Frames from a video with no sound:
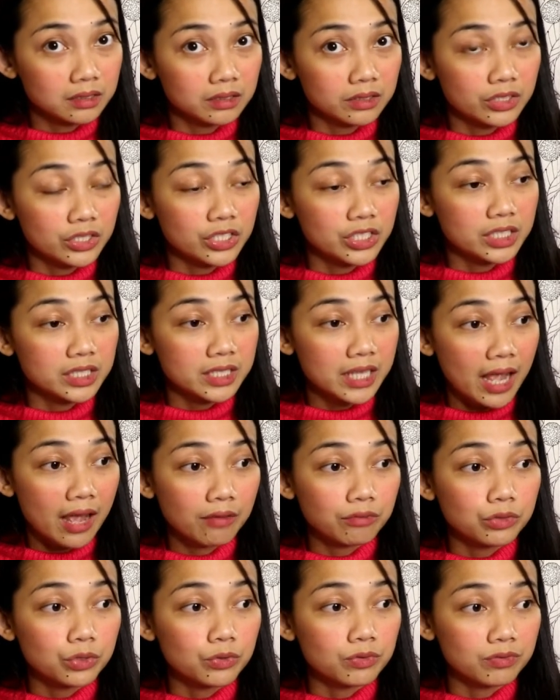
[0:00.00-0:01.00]
You just
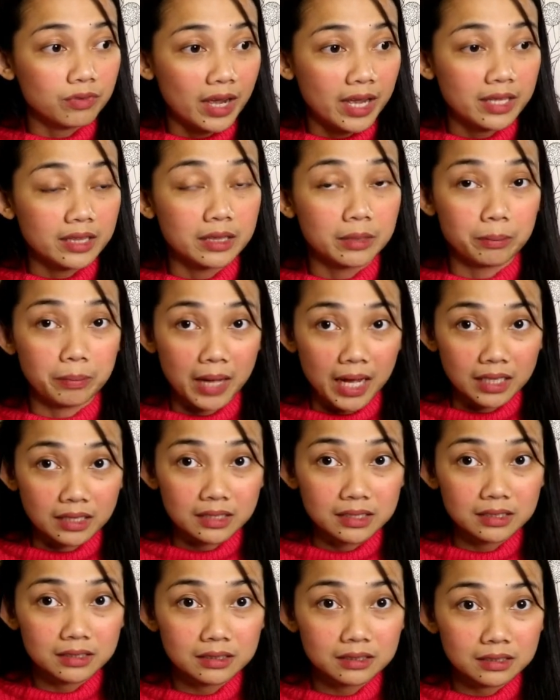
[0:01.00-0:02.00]
have to find the
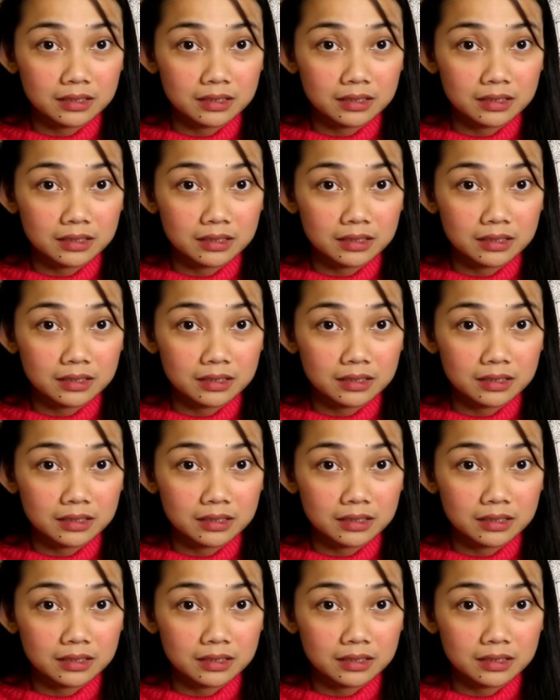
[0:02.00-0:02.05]
balance,